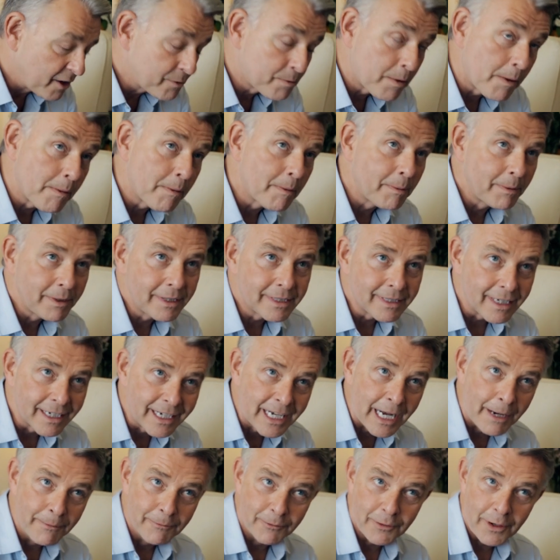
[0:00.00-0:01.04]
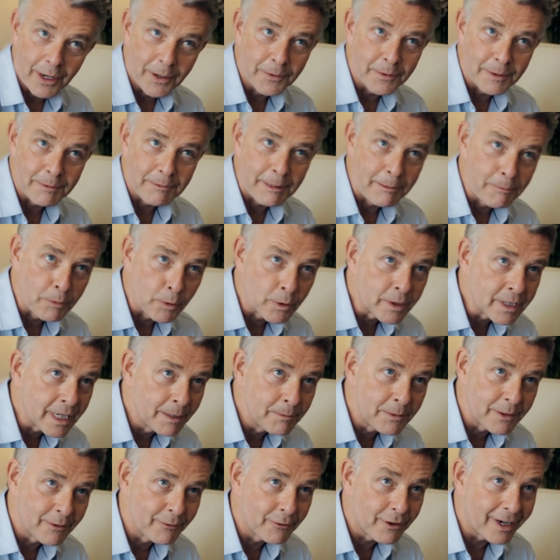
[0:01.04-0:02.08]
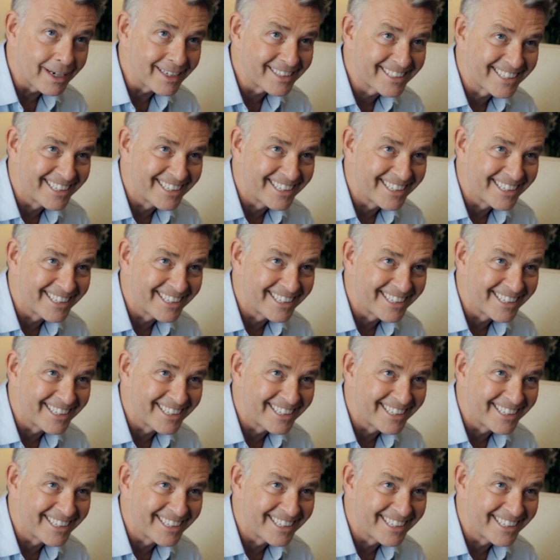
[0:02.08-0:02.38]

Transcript: I've away. probably sung Come Fly With Me more times than Frank